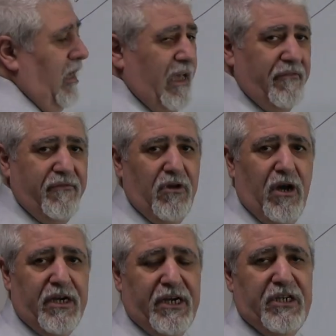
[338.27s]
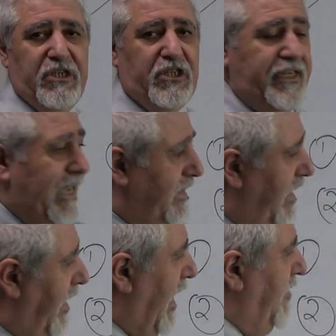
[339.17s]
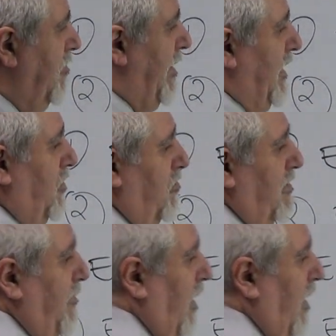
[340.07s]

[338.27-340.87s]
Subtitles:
if we are in initiating, and we might use